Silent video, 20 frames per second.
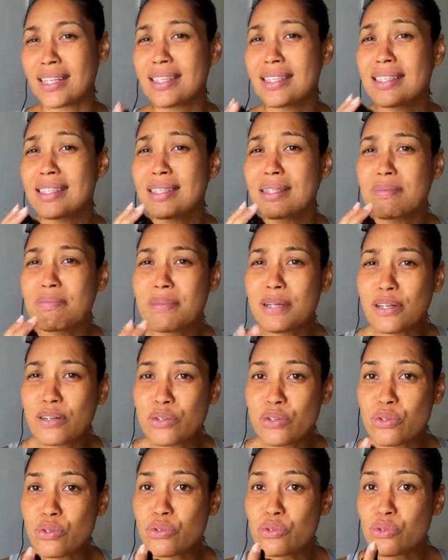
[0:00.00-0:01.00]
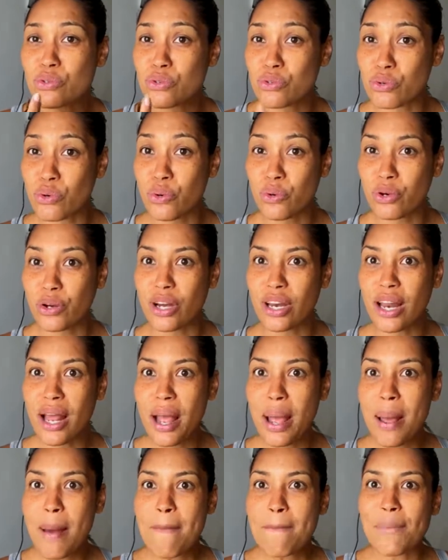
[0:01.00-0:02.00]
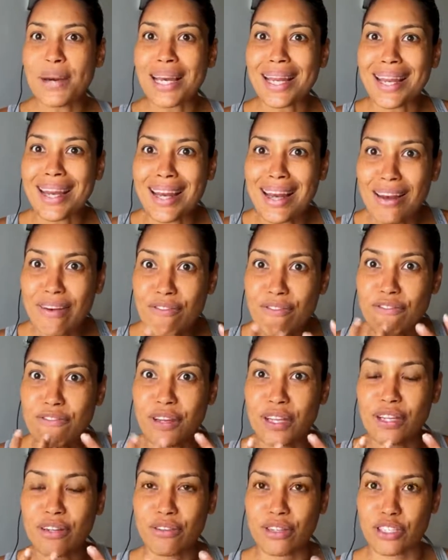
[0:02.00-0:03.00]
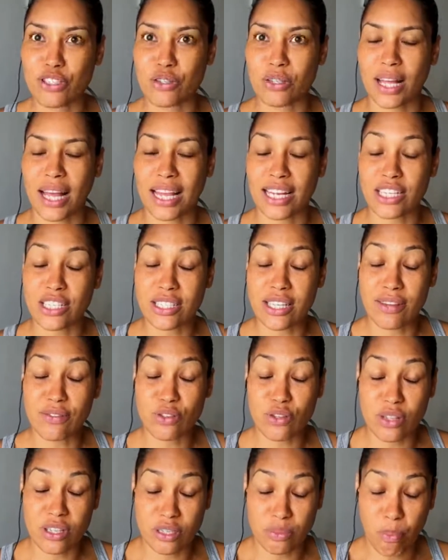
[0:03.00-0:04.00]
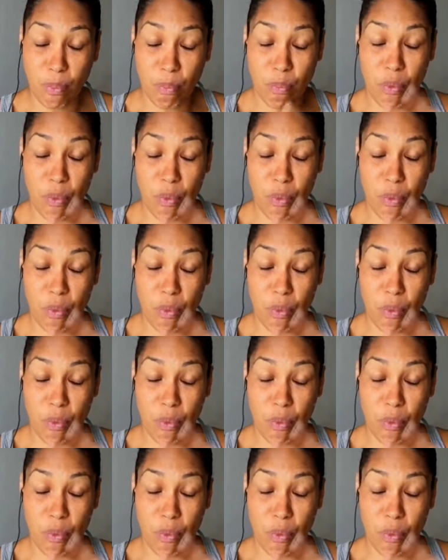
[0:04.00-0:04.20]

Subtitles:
And it smells so good, but it invigorates you. Like, it just gives you this